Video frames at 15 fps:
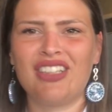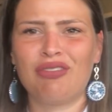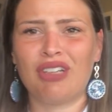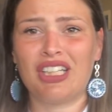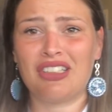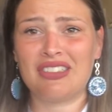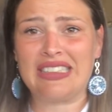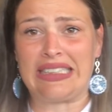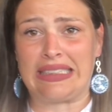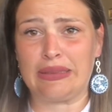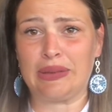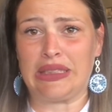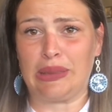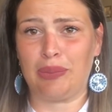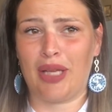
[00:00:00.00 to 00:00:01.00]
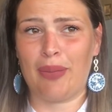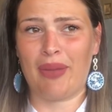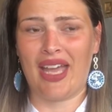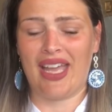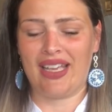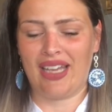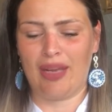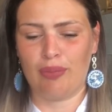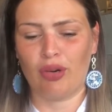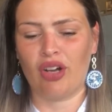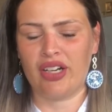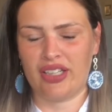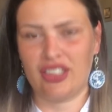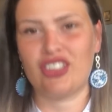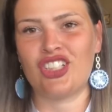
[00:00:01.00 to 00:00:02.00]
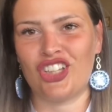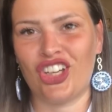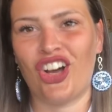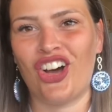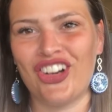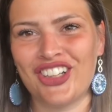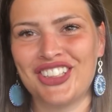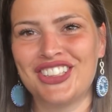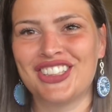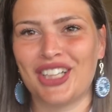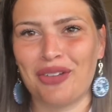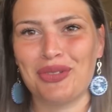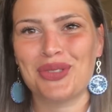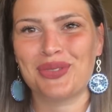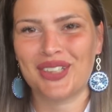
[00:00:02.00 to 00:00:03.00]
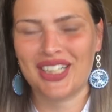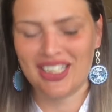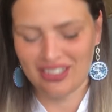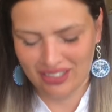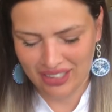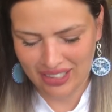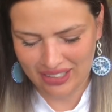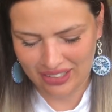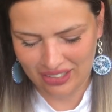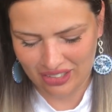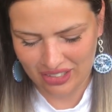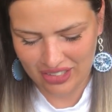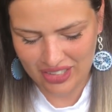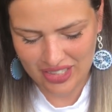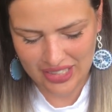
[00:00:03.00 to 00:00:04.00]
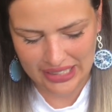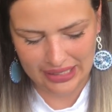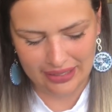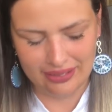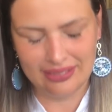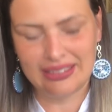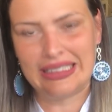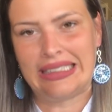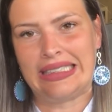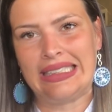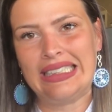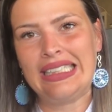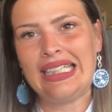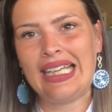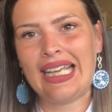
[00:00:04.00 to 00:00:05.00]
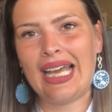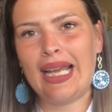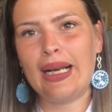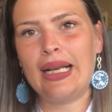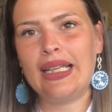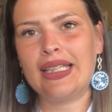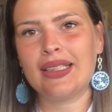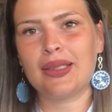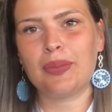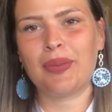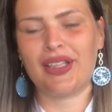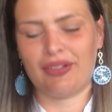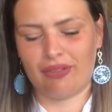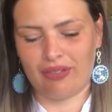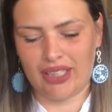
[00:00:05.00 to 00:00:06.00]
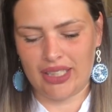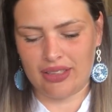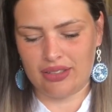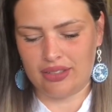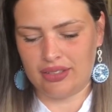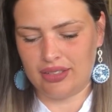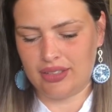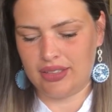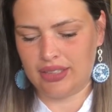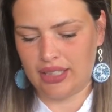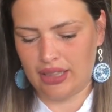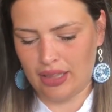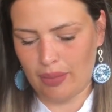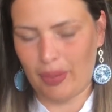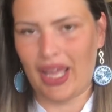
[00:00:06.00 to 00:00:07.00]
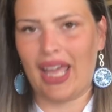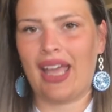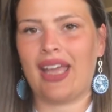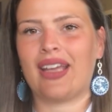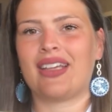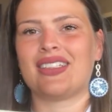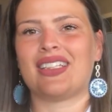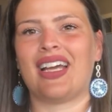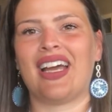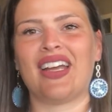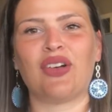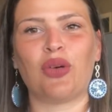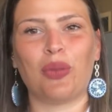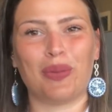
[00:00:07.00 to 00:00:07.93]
wrinkled because it was in my bag. I brought it to the cottage, and I was working on it at the cottage, so got a little bit wrinkled in the bag because I had a whole